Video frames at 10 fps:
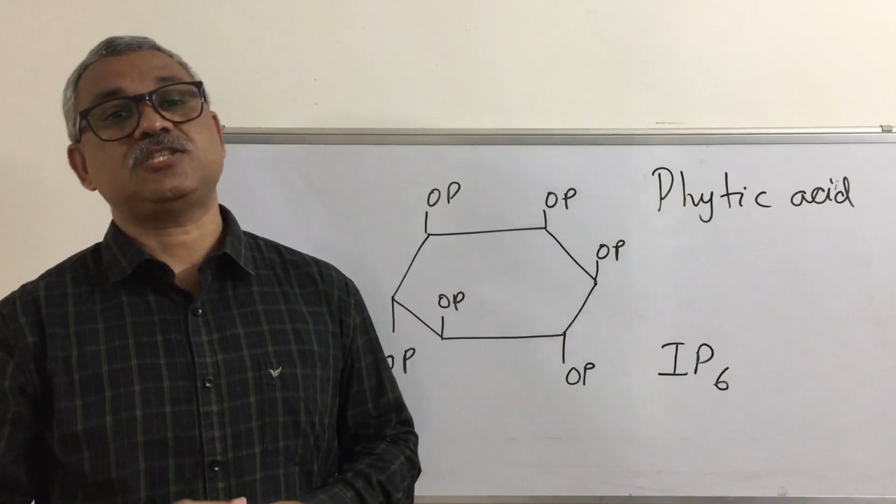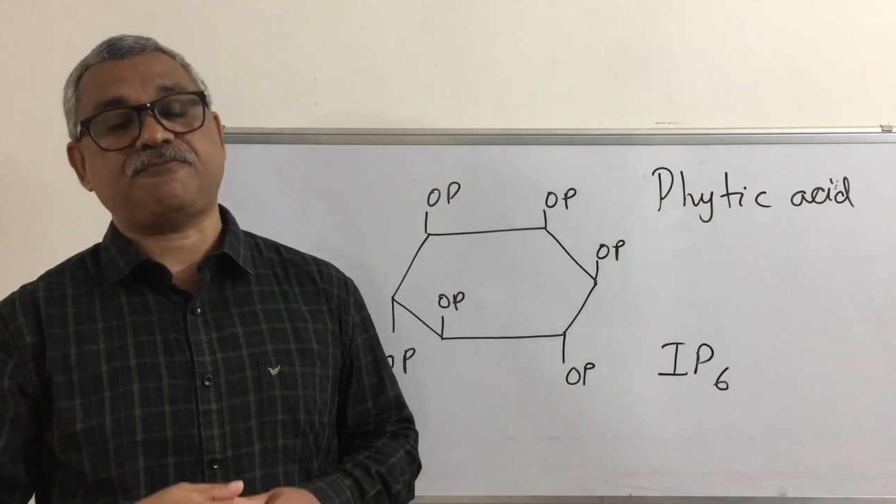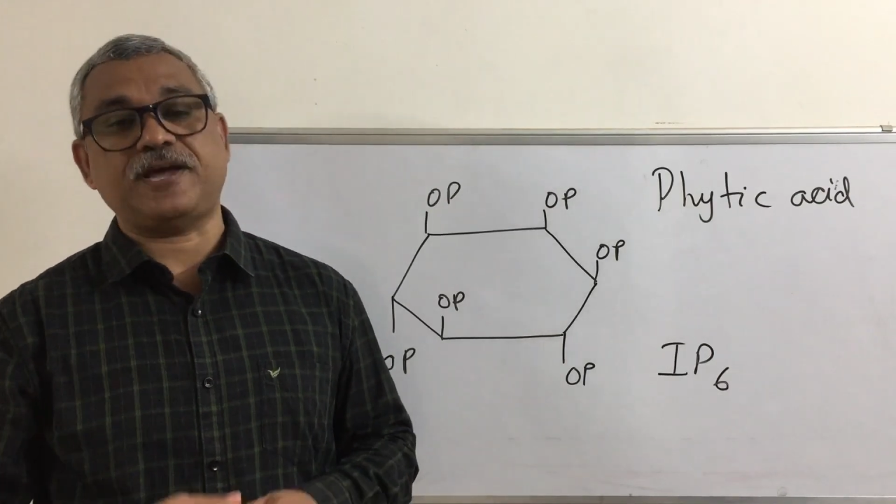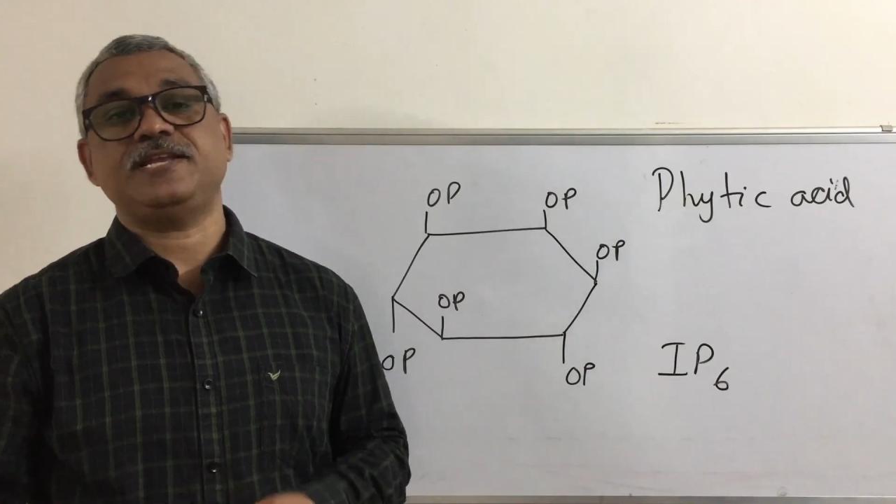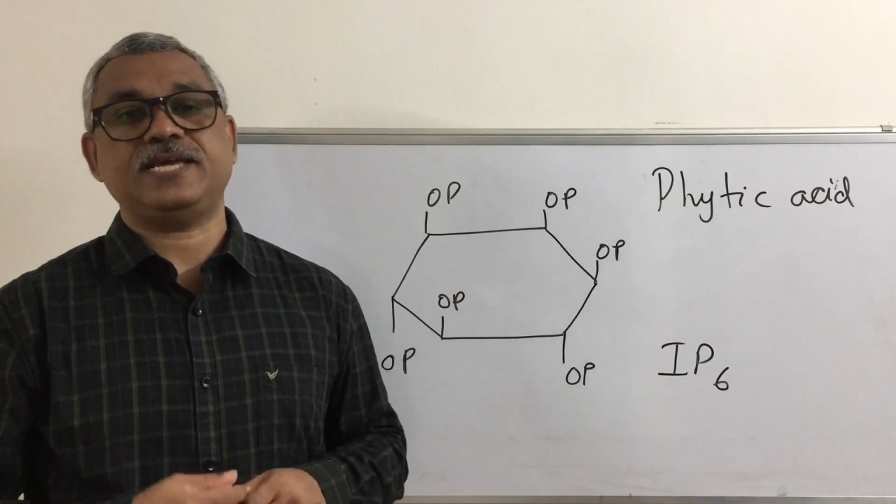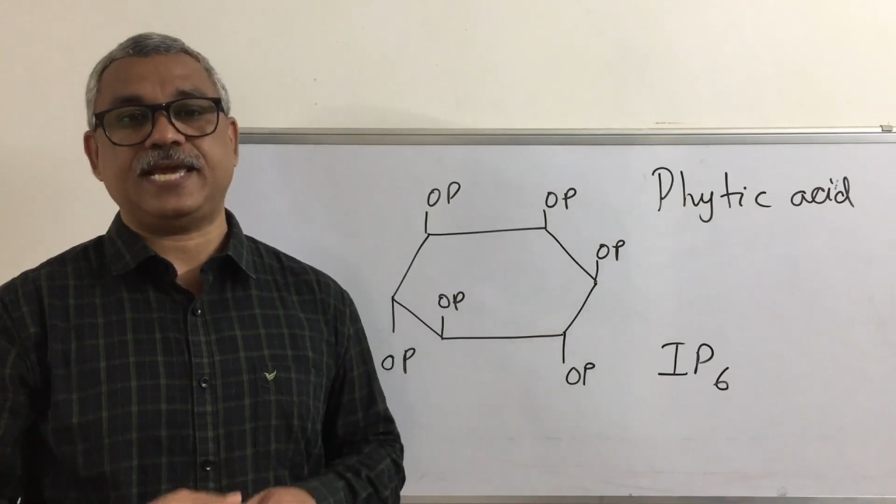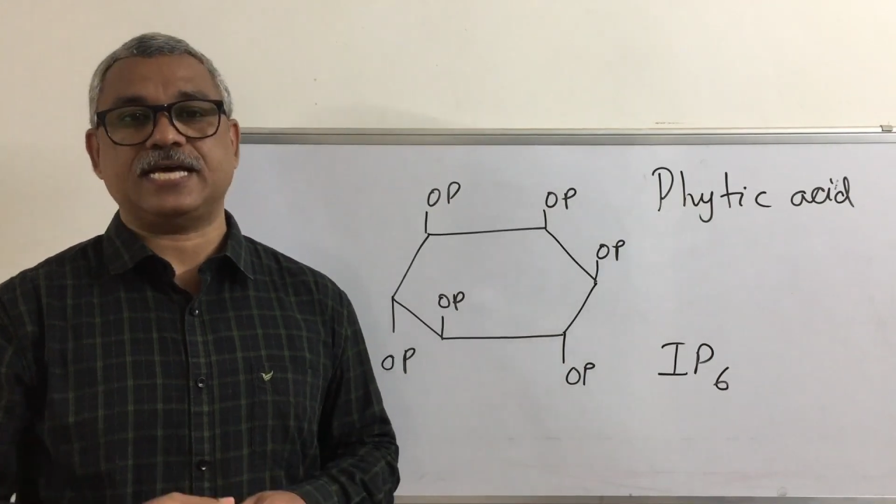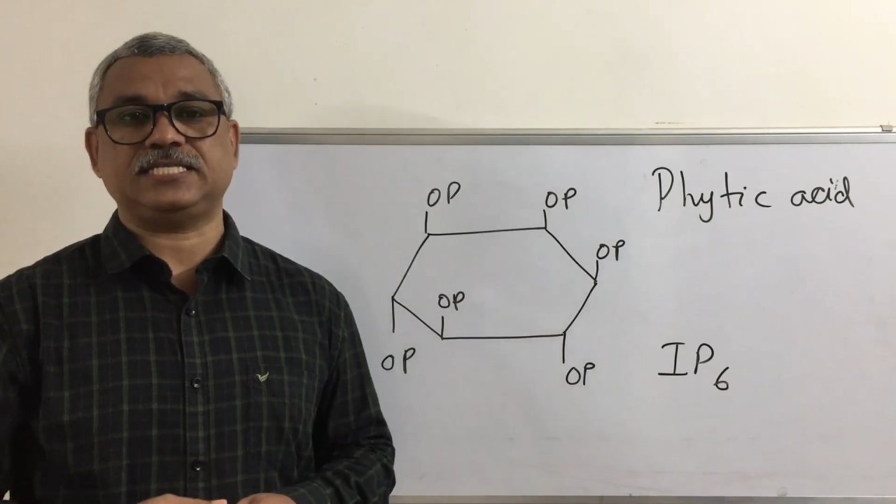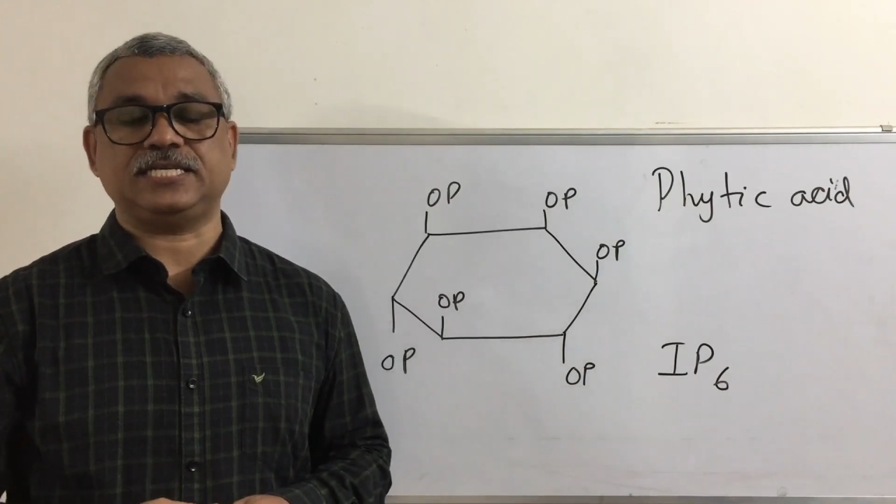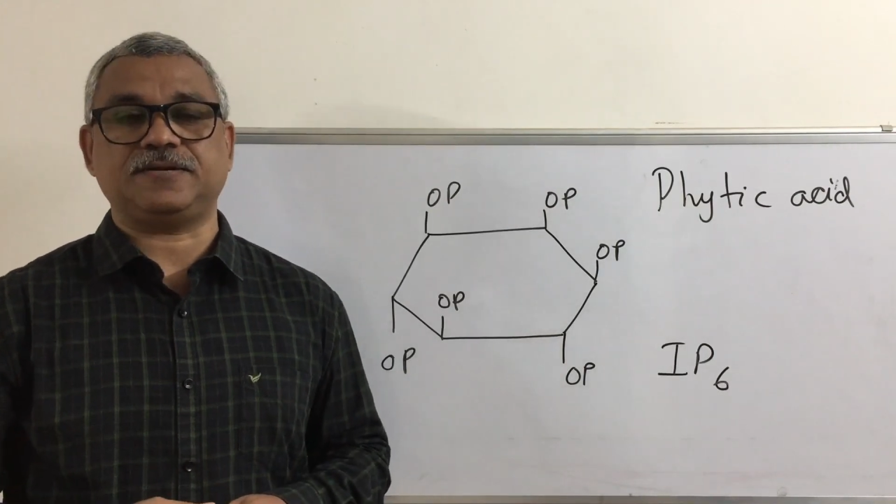phytic
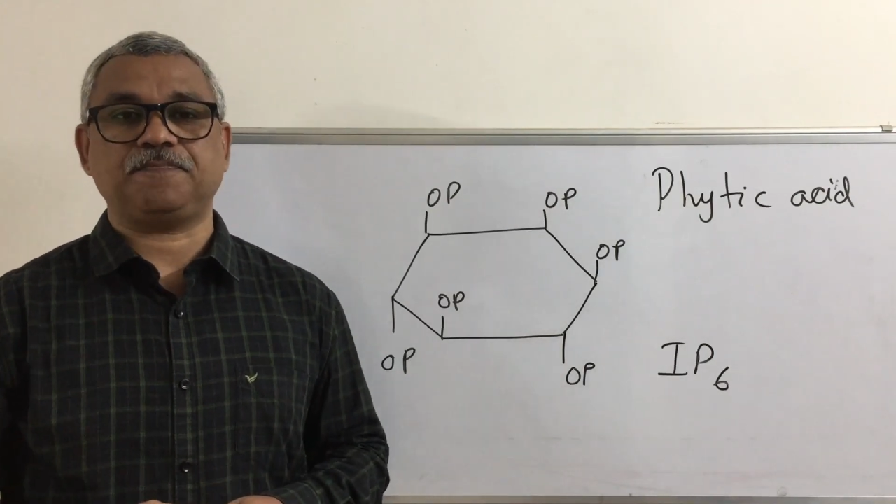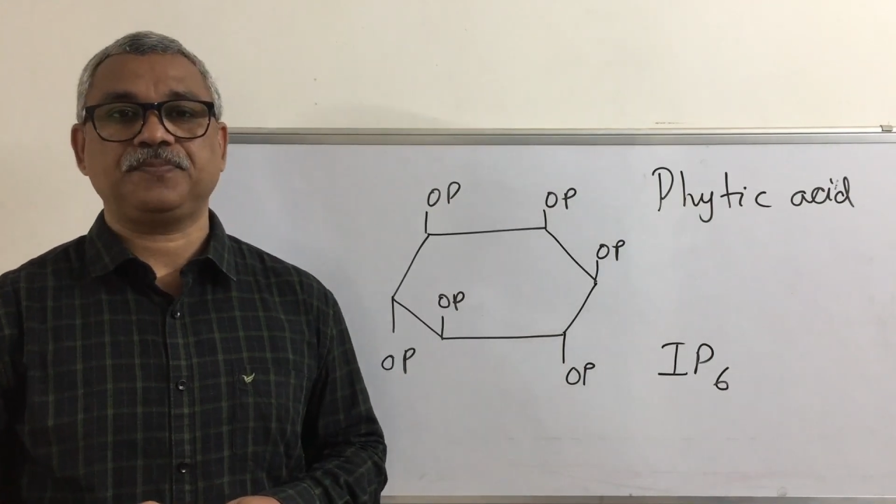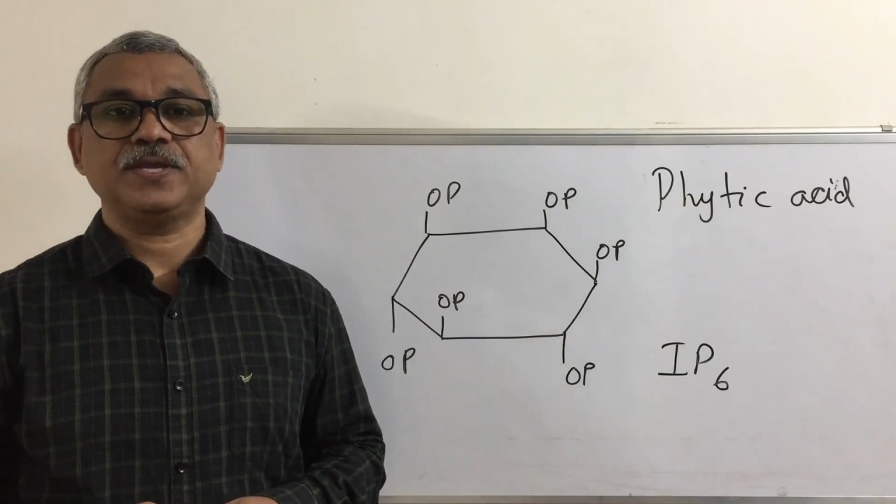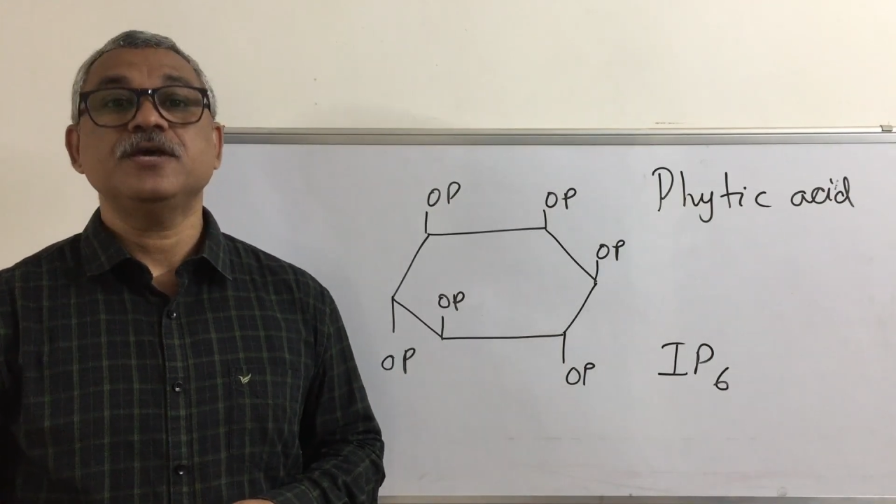acid.